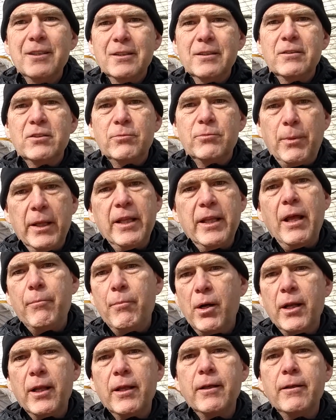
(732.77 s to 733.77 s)
Spend that
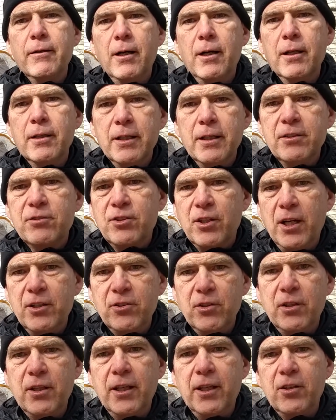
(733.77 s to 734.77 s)
money on these kinds
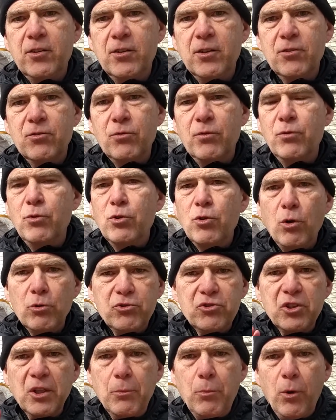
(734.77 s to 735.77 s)
of things, because if you don't
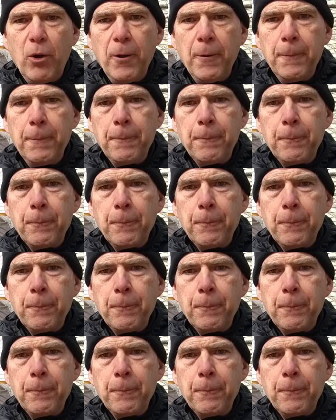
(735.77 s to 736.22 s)
sleep well,